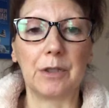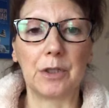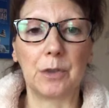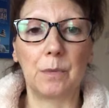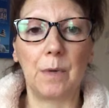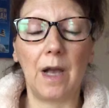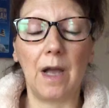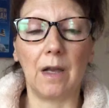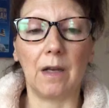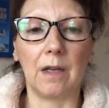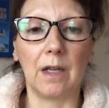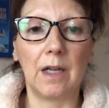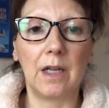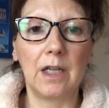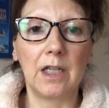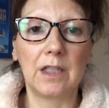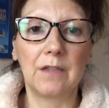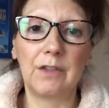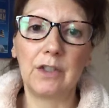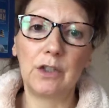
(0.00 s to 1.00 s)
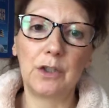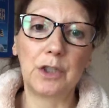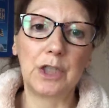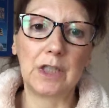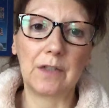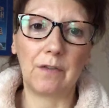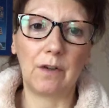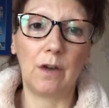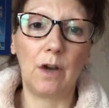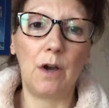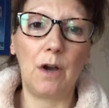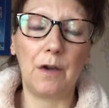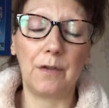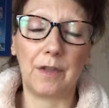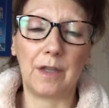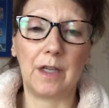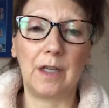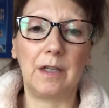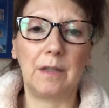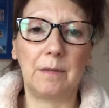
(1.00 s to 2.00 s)
as well. If you notice, if a lot of
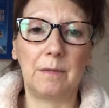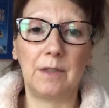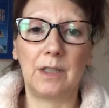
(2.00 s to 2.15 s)
the,